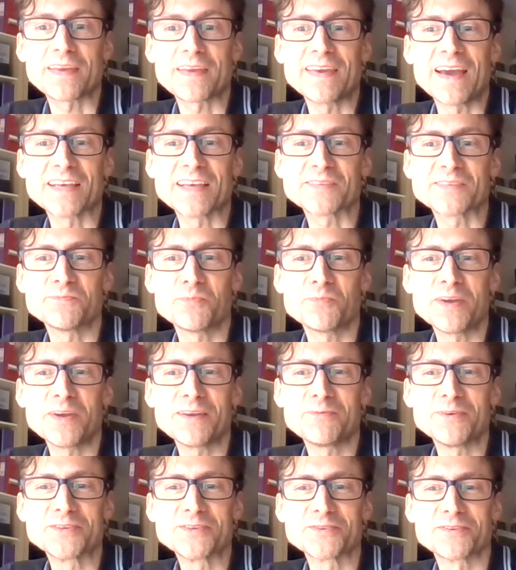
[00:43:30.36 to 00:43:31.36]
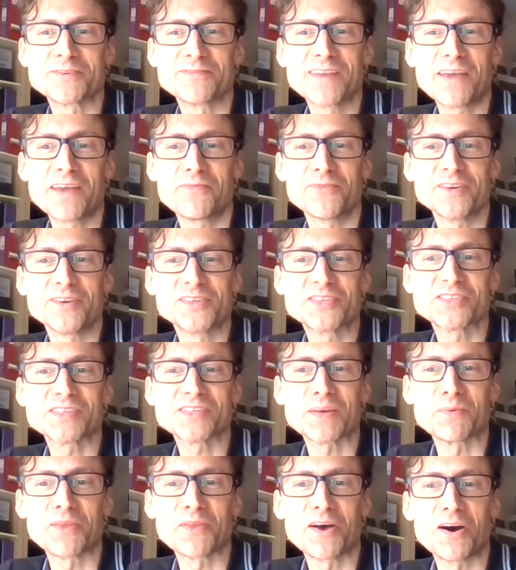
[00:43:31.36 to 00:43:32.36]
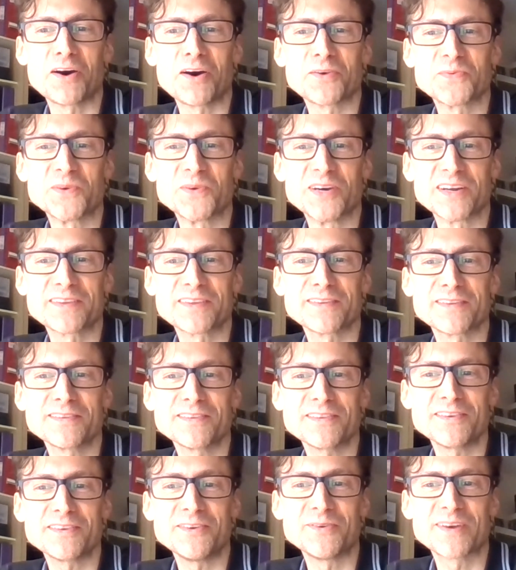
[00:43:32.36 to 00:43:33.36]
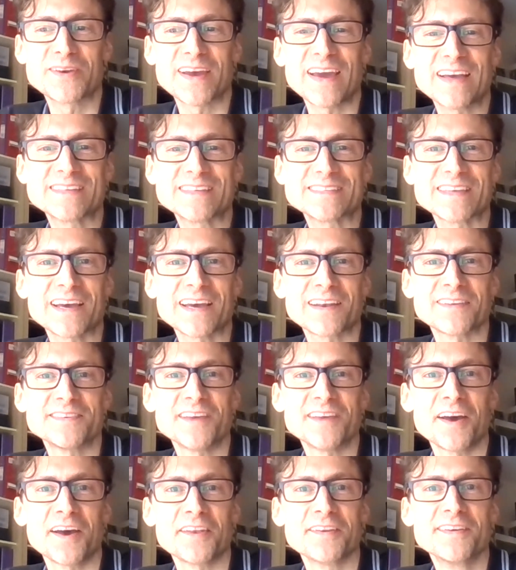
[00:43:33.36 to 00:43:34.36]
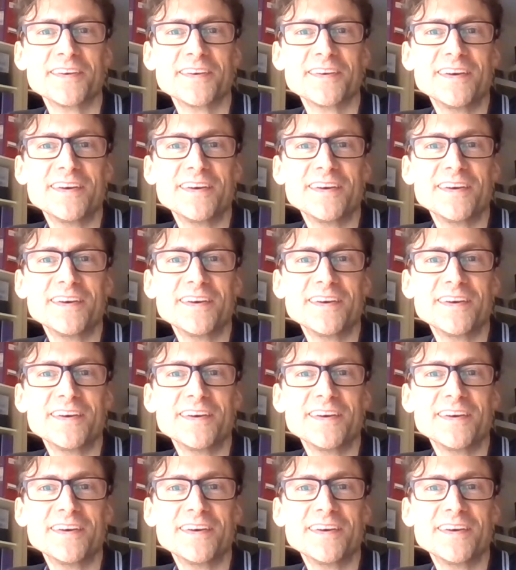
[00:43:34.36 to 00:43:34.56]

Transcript: yes, we sort of leveraged some of the hard work that the UK SCL had done